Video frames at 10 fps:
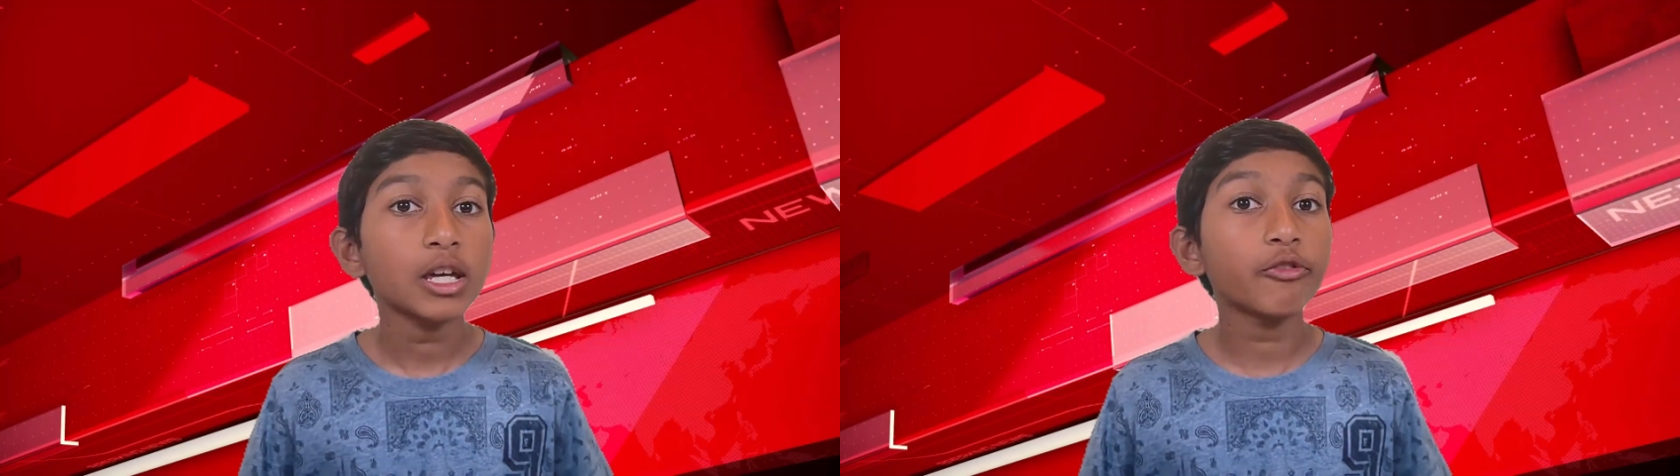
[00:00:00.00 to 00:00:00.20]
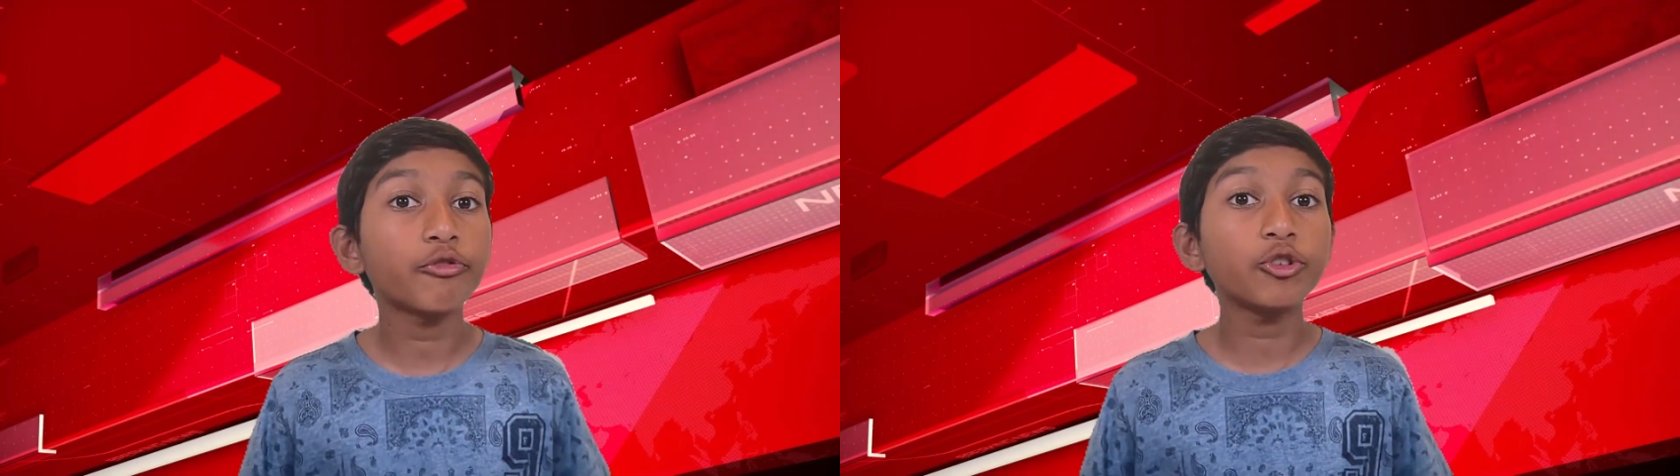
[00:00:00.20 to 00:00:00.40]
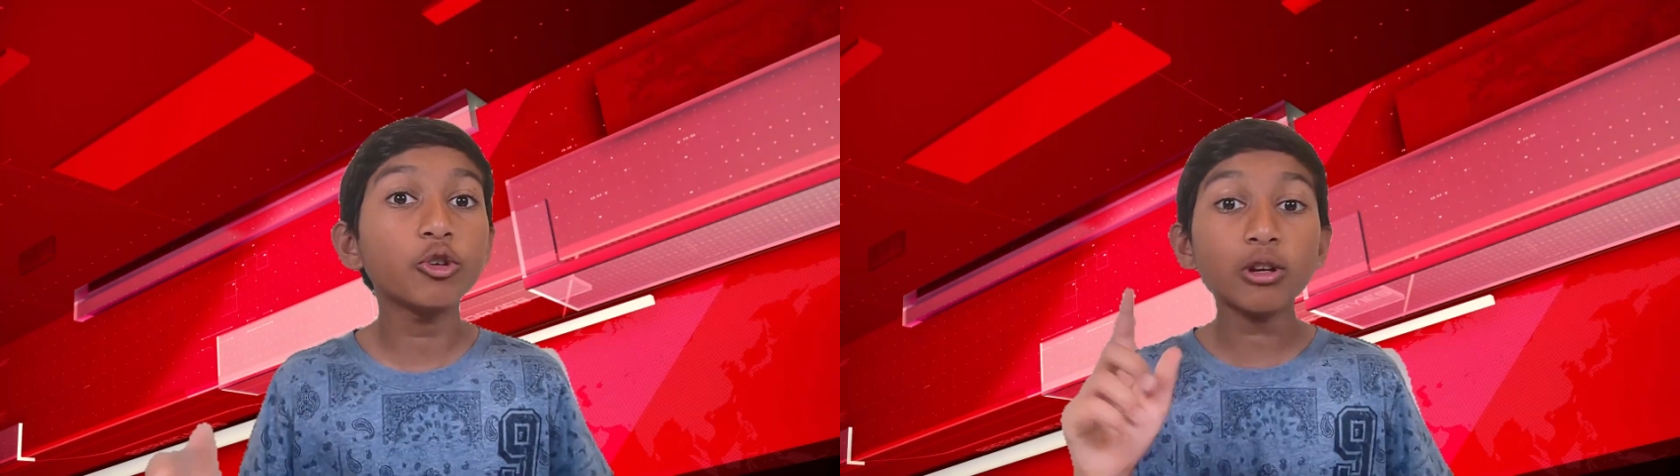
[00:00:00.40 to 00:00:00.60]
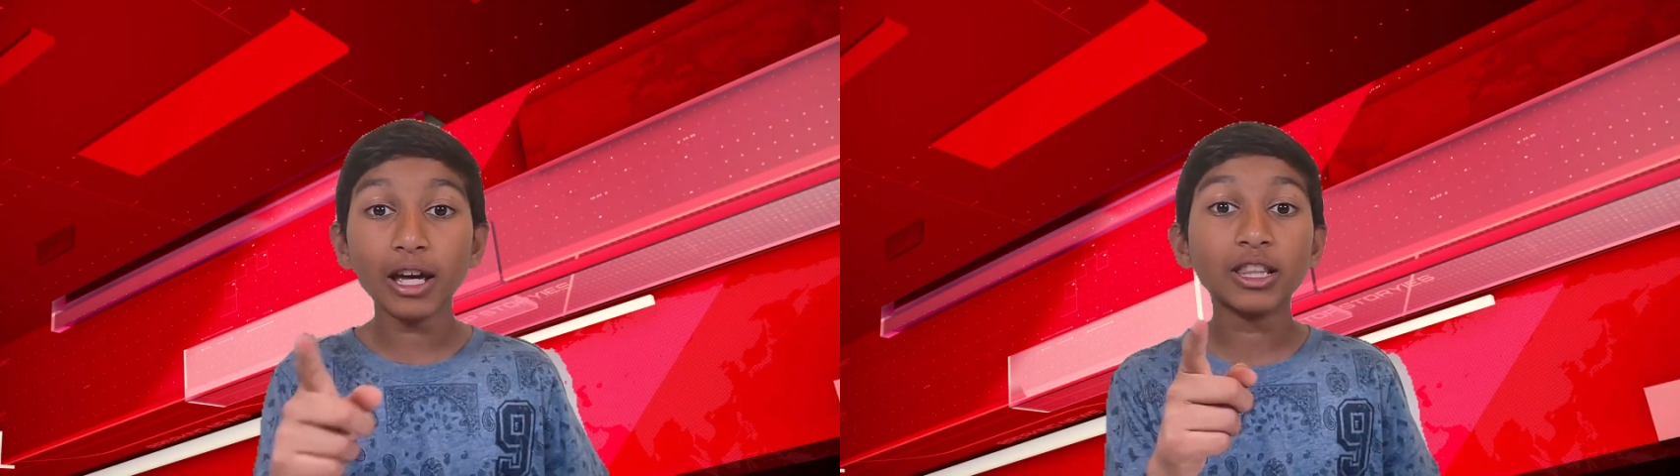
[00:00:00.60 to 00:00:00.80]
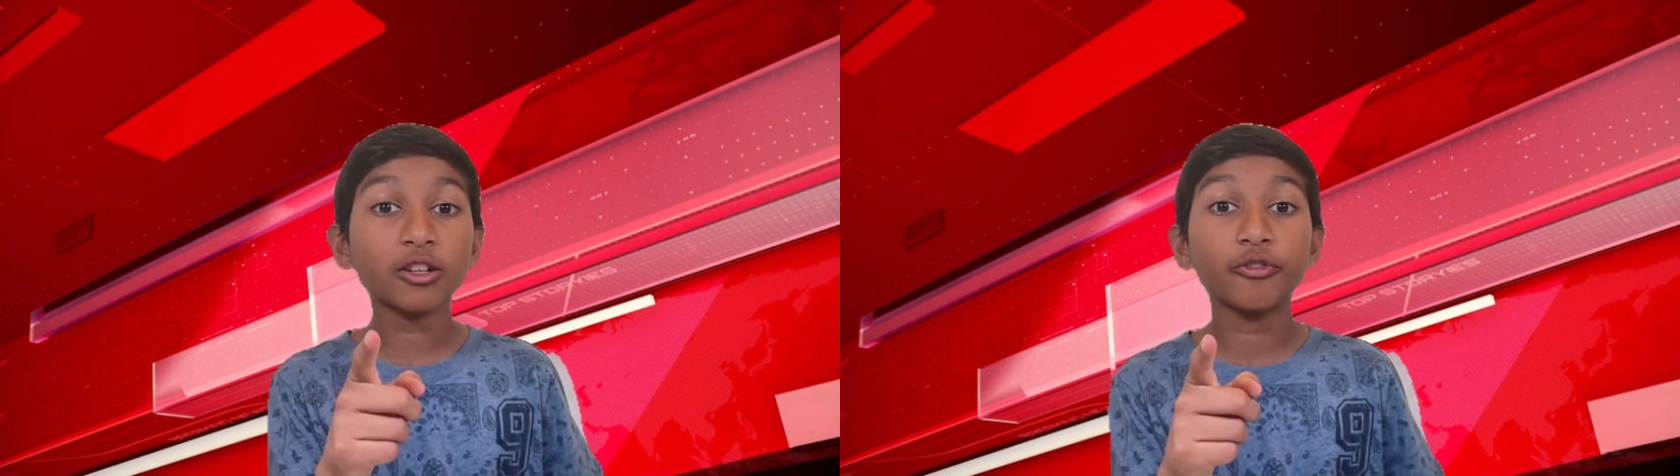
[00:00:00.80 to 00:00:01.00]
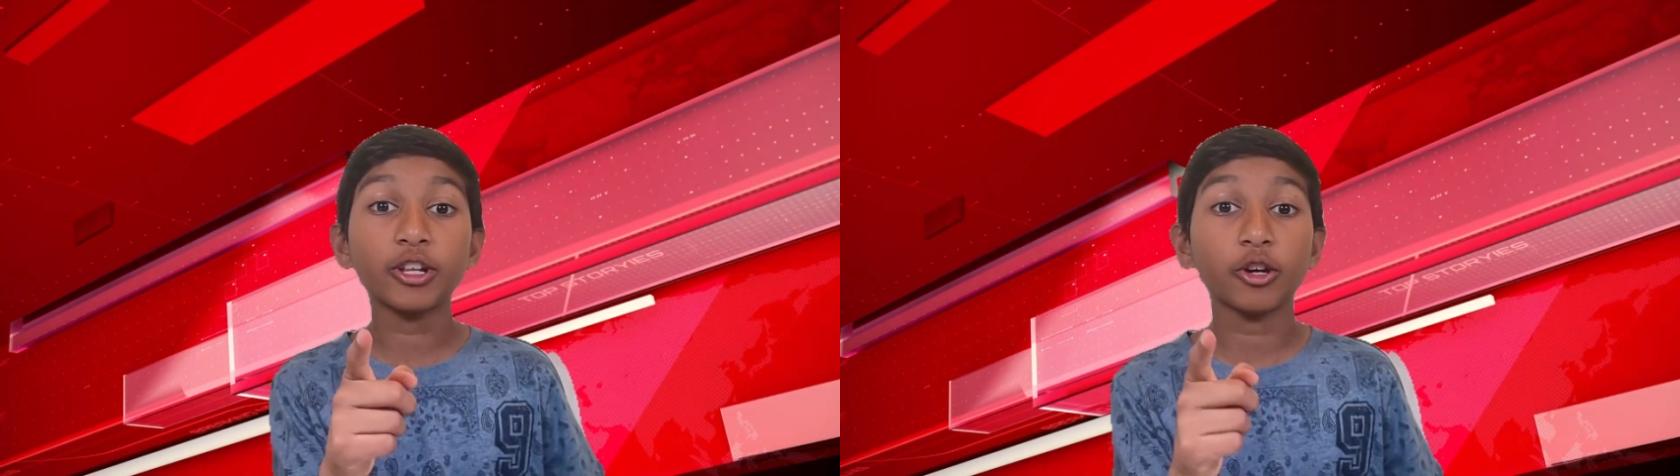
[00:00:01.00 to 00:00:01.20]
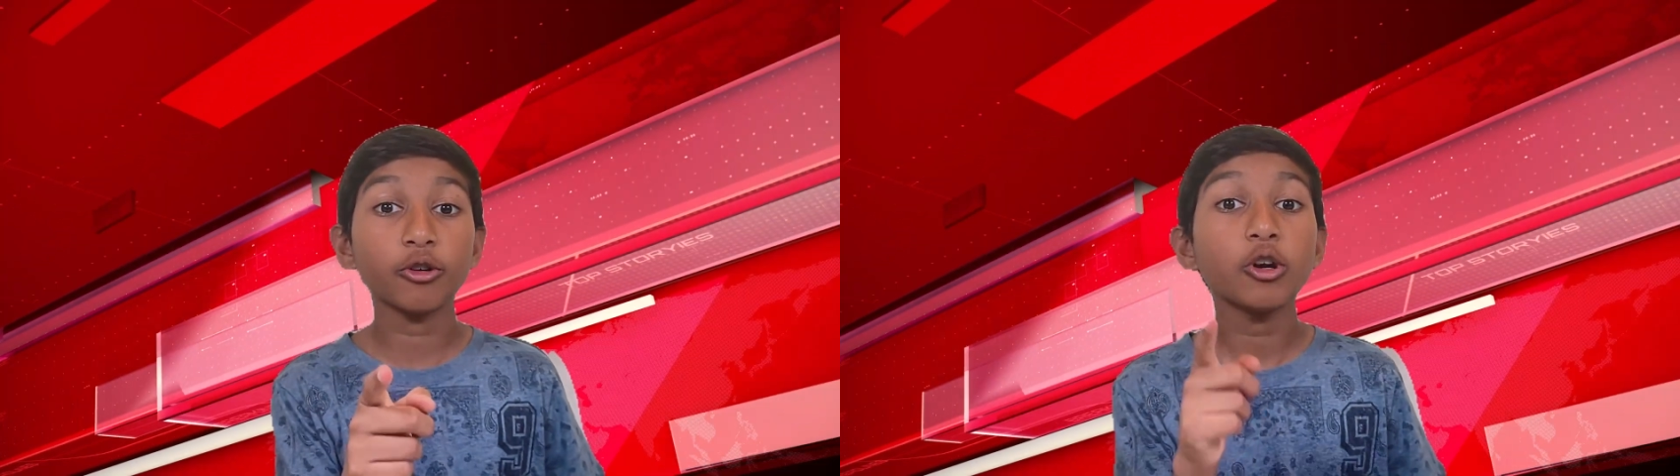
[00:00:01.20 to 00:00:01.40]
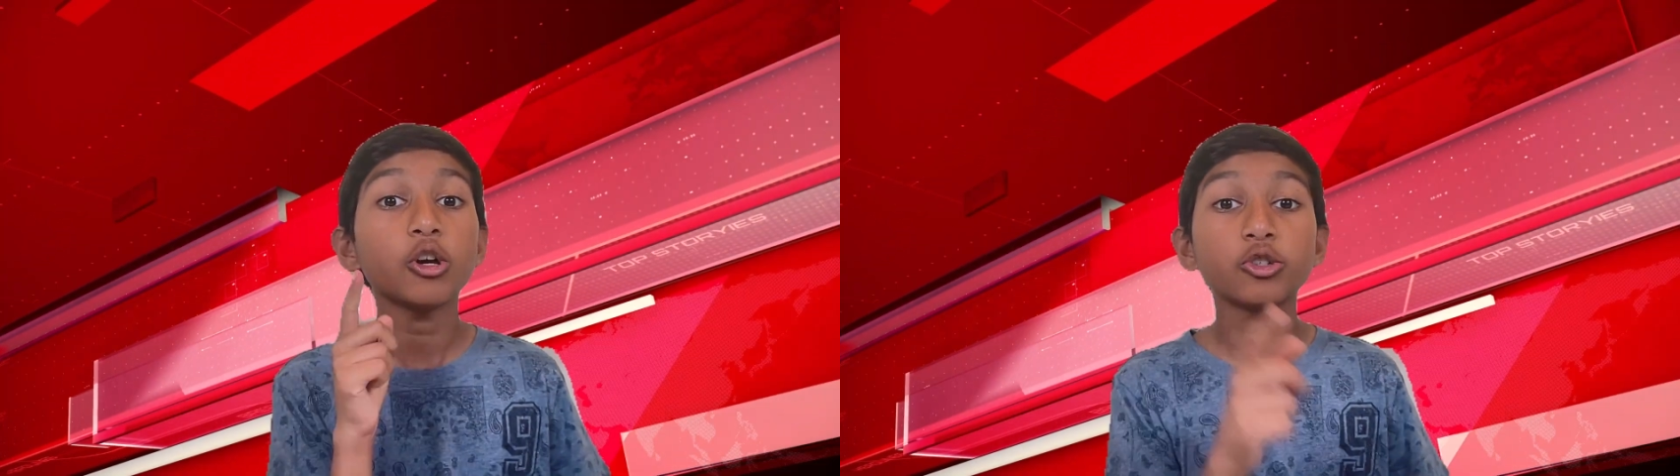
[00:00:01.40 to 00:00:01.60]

If you like this video,